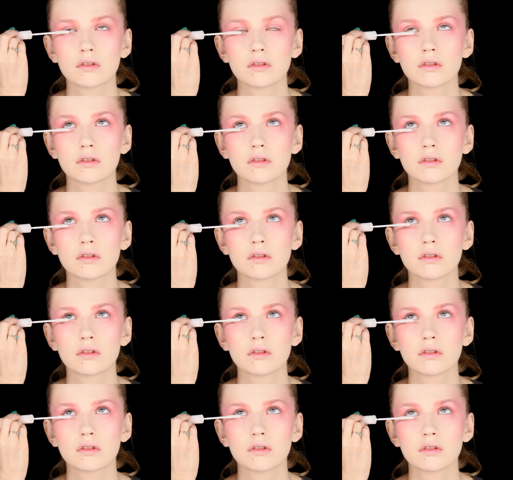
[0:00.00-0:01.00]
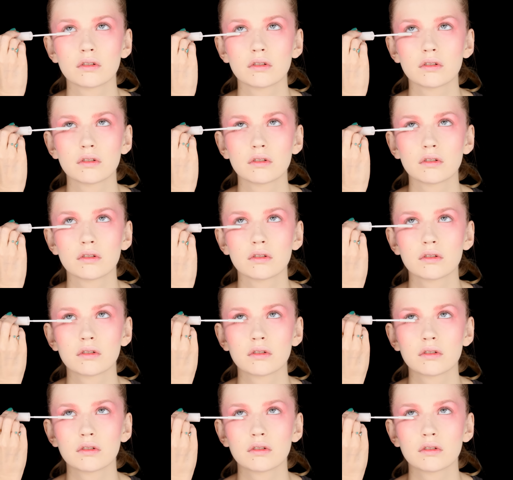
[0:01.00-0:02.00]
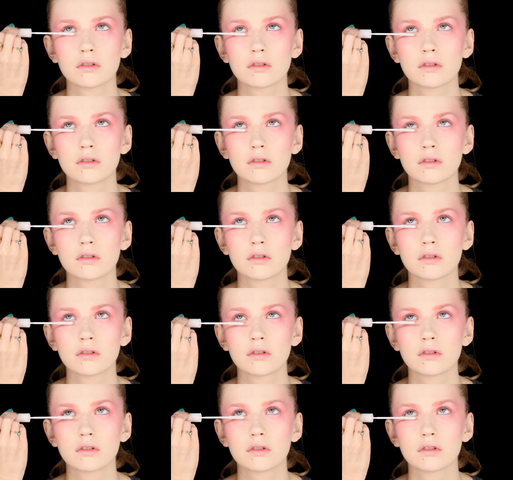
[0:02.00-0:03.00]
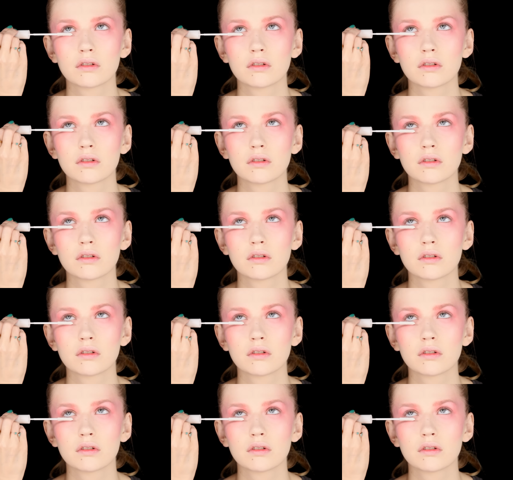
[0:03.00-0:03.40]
[no speech]